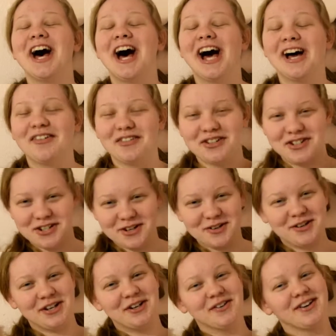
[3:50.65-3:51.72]
I will show
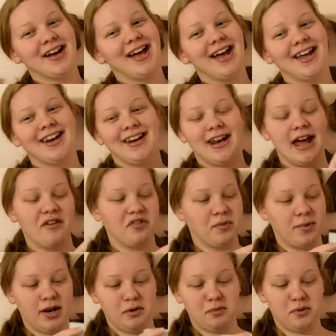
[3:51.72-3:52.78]
you and
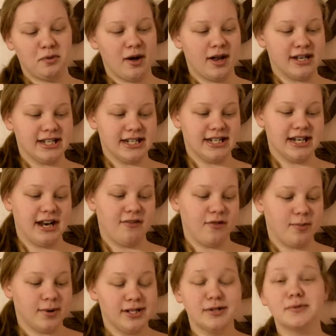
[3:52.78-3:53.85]
everybody will want it and
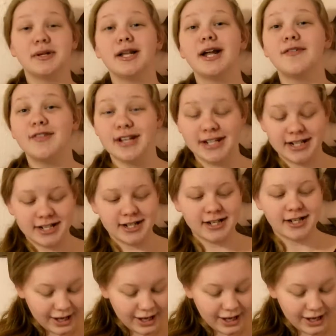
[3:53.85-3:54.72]
everybody will love it.